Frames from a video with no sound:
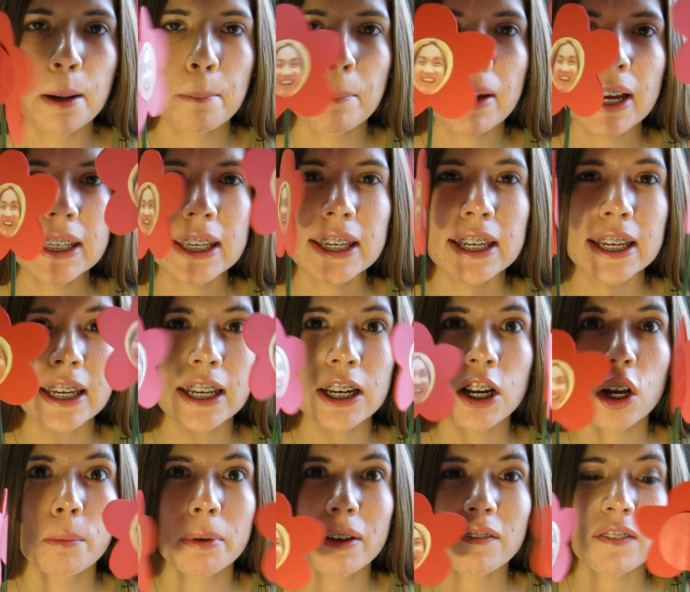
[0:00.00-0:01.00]

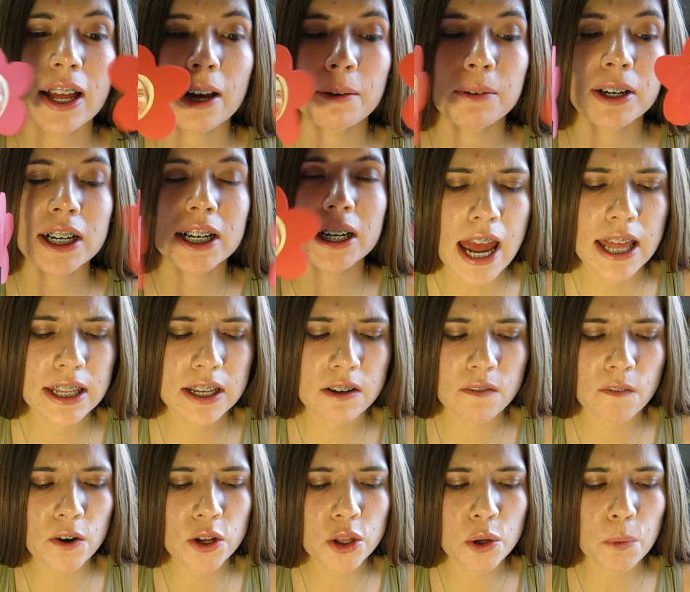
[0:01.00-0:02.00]
Jhoooppee flower. And then
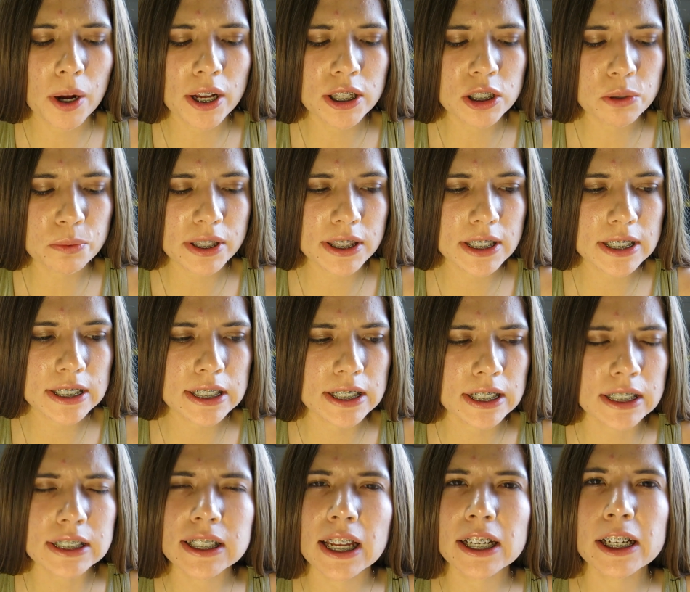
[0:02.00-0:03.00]
for the ones with the
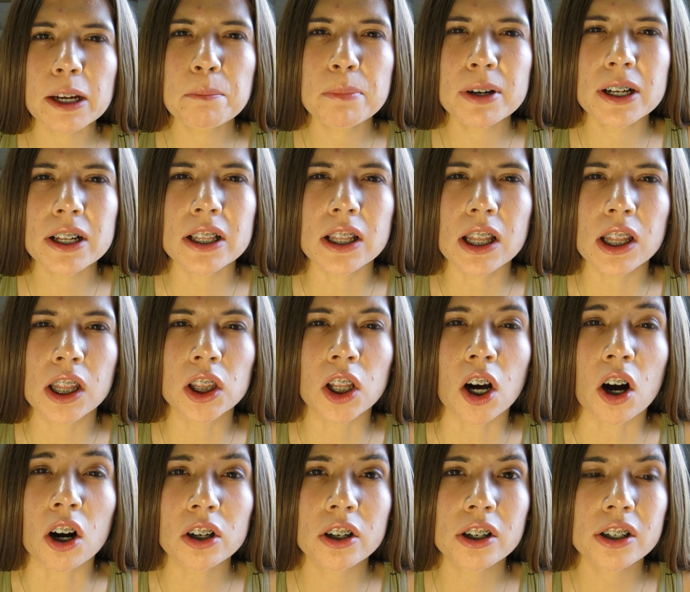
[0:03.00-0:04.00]
sticks that I put
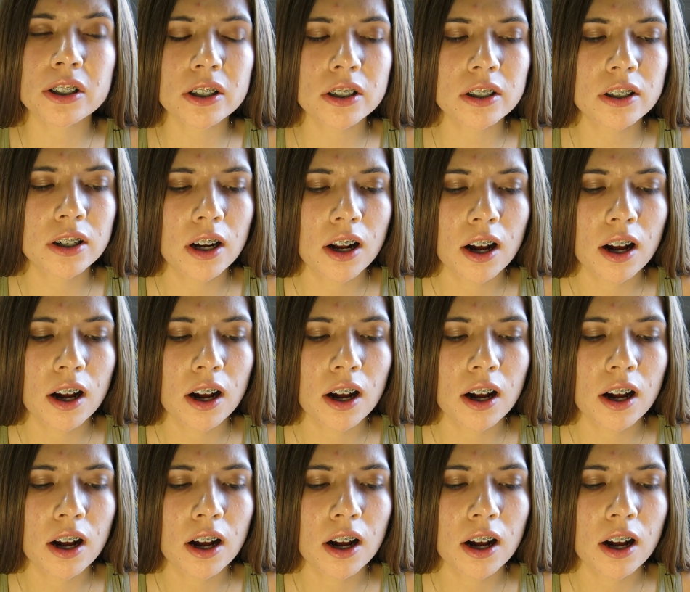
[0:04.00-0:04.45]
longer